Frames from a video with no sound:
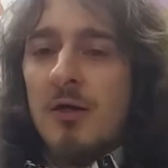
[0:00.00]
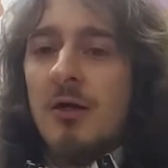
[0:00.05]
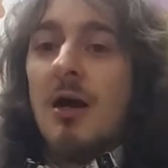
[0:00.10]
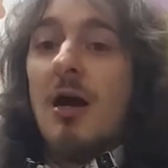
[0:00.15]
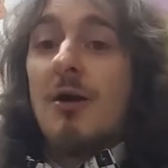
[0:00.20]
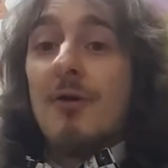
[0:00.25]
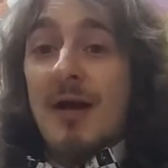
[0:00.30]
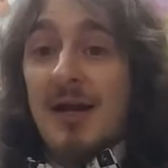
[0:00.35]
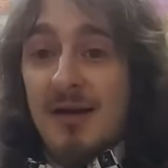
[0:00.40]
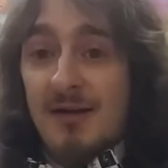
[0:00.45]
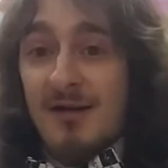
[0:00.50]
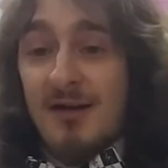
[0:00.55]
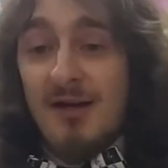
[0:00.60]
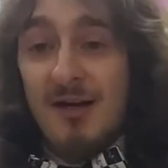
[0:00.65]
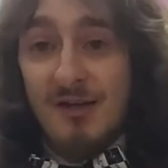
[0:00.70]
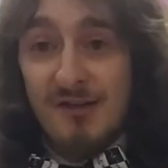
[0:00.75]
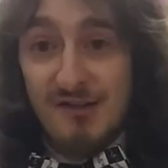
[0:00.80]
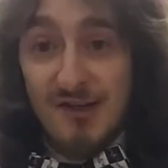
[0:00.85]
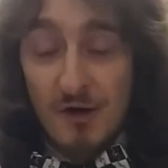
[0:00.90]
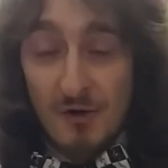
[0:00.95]
All right,
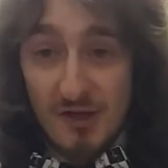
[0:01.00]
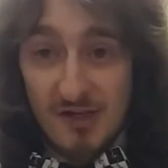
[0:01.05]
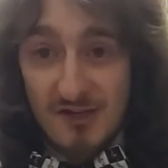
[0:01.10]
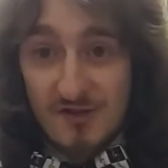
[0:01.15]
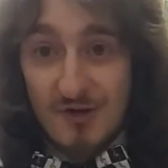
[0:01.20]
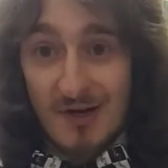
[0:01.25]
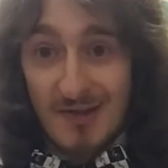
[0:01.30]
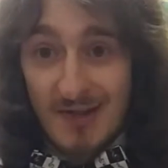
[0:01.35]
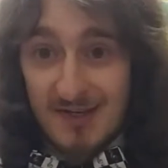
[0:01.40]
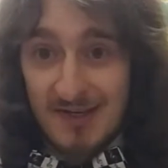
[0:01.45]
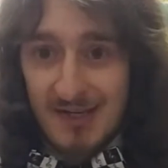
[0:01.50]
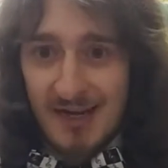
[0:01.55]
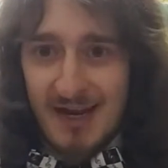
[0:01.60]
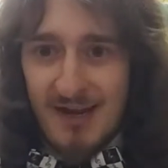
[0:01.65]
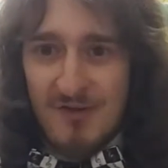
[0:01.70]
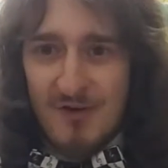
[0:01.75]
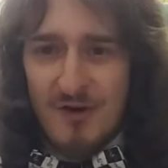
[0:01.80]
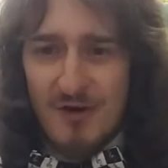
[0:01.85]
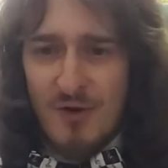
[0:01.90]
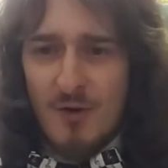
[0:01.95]
so let's try that
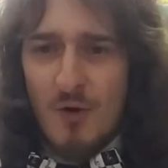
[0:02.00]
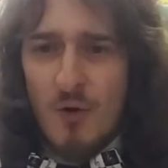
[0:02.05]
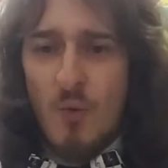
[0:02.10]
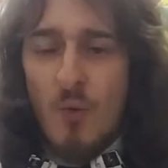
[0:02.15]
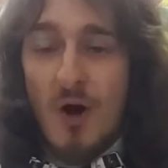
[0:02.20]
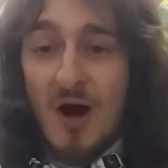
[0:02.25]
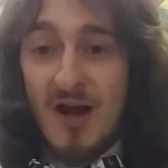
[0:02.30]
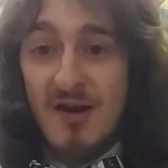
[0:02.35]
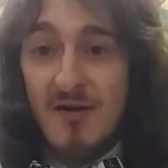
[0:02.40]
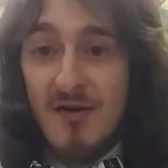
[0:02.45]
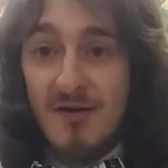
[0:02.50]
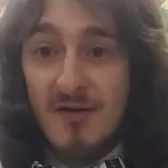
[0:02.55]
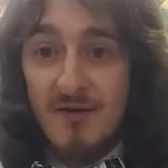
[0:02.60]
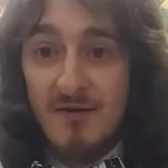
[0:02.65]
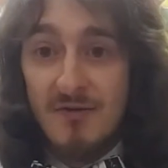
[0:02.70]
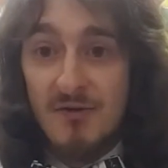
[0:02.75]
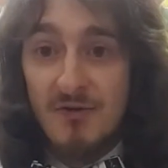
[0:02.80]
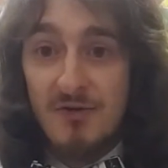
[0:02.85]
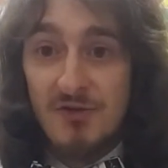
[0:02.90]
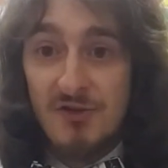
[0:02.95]
together. One,
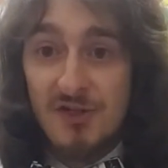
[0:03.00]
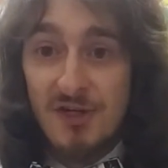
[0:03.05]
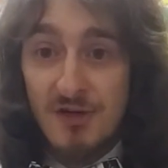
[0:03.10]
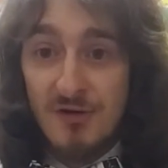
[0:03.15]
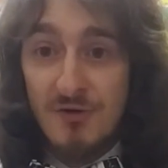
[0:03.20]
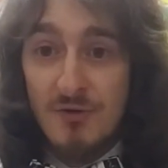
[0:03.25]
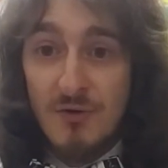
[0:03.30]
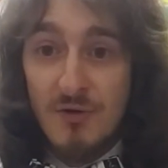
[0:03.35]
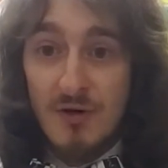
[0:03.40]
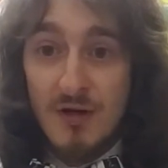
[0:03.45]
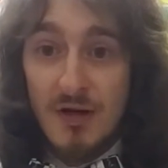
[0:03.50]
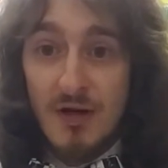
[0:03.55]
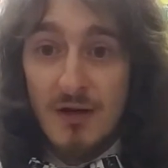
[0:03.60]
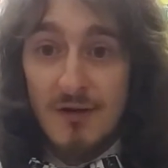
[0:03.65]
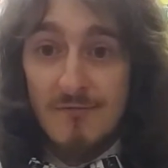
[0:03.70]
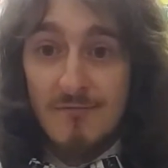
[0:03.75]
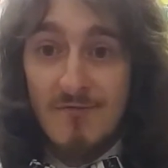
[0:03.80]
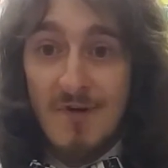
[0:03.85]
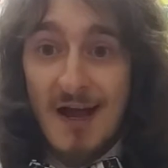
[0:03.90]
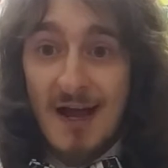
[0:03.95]
two,
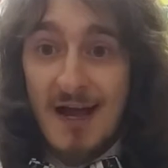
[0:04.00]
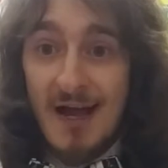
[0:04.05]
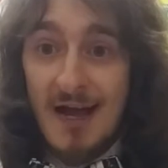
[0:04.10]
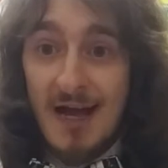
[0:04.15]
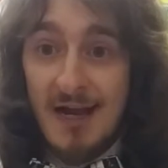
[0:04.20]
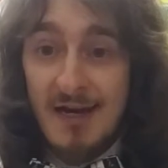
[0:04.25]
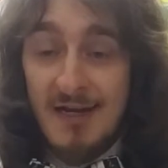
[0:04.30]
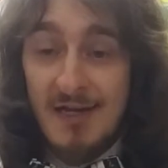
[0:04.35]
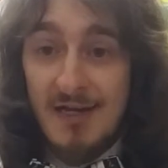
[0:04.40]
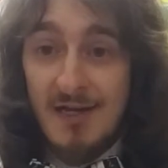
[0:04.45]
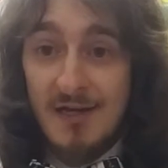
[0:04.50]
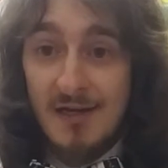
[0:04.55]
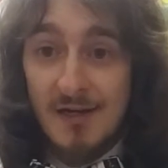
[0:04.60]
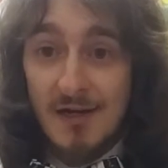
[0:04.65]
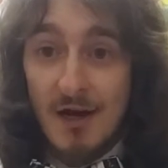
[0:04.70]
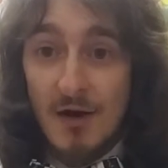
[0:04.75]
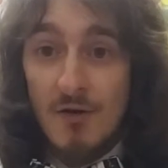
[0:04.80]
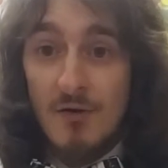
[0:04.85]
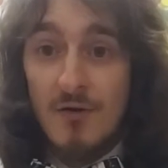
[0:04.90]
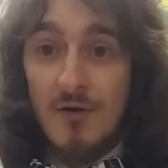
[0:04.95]
ready,
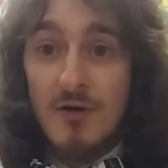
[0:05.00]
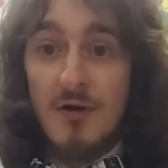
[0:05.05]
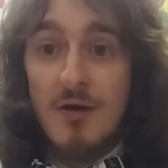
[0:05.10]
go.